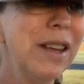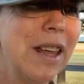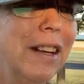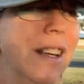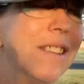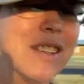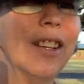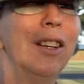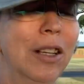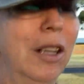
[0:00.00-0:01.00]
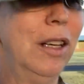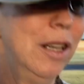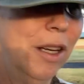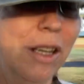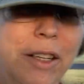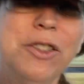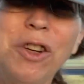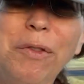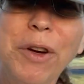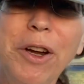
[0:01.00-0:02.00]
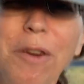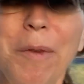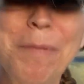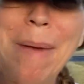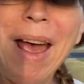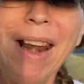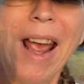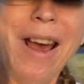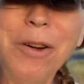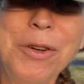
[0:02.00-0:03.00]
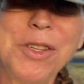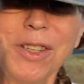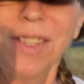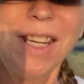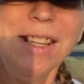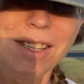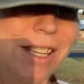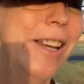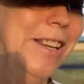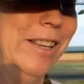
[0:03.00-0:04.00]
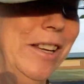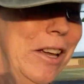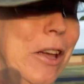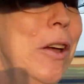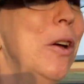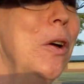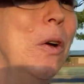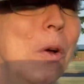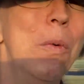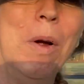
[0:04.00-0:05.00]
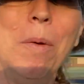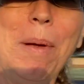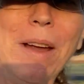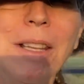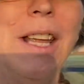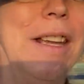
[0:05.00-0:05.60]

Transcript: that is? Did you ever hear of it, Mad Hatter's disease? Well, back in the